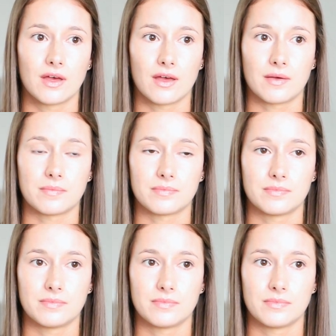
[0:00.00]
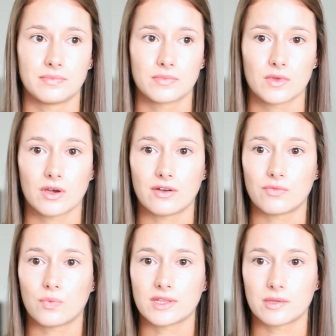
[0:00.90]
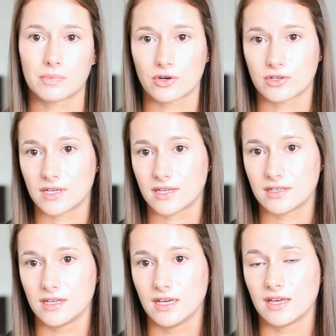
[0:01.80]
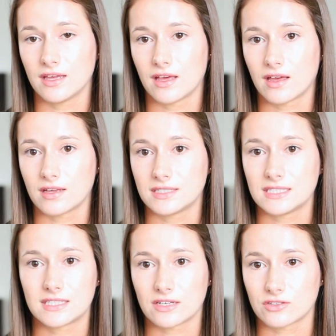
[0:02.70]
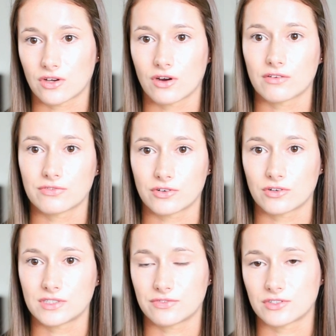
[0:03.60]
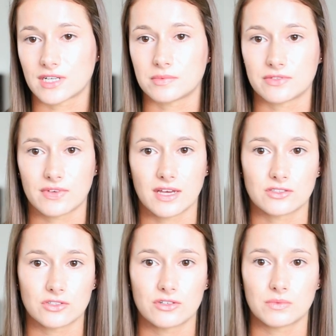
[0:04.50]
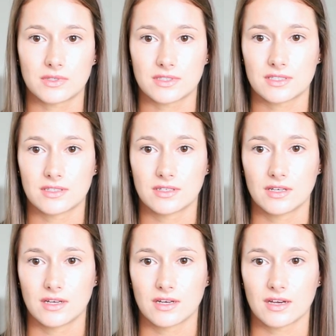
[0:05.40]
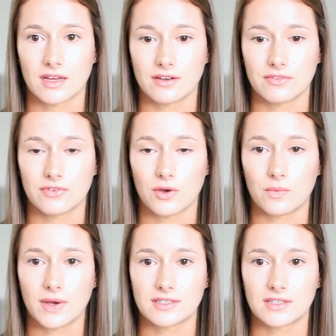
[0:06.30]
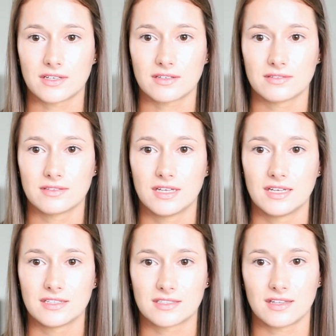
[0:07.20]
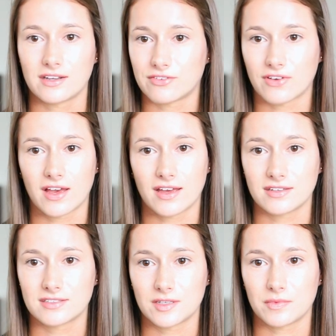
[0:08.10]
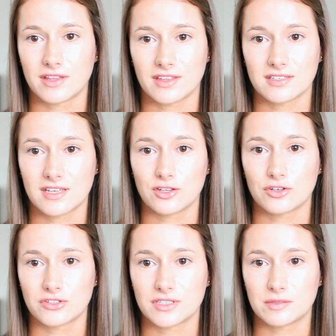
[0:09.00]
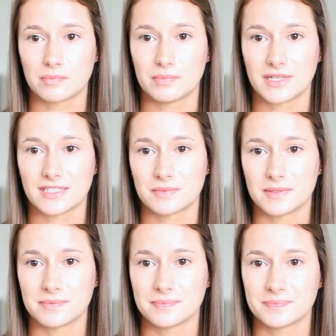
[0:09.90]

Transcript: um, kind of what the pertinent uh, details are for different types of cancer was kind of a way to solidify some of the things I learned in placement